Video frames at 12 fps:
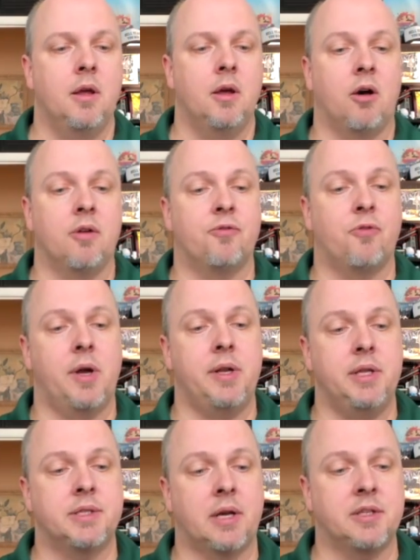On
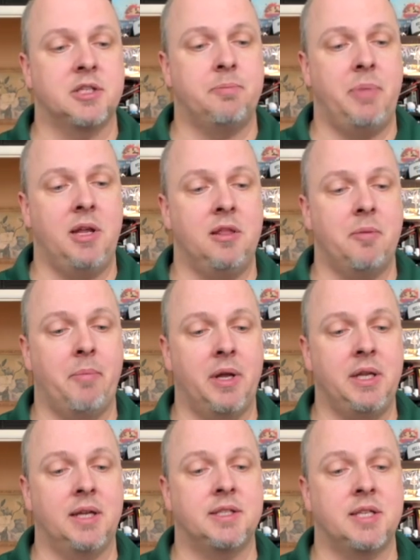Fridays, I'd spend the
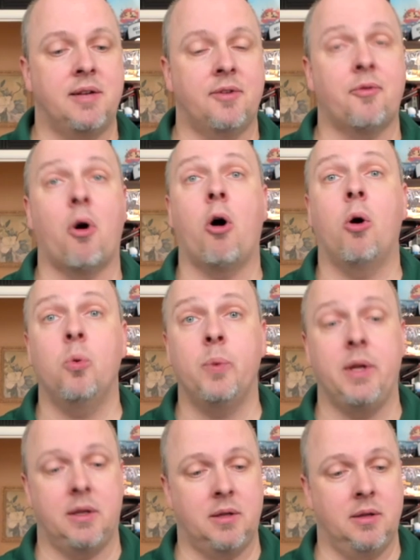money I'd saved up all
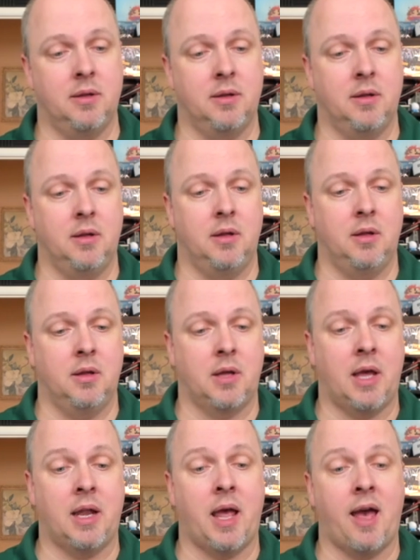week
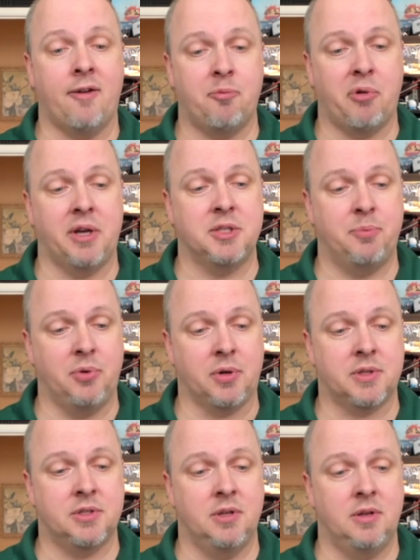at half price
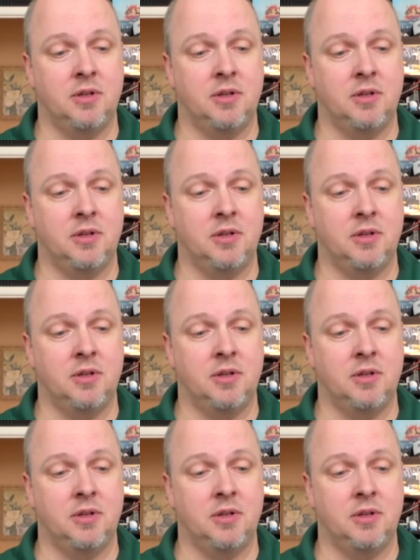books.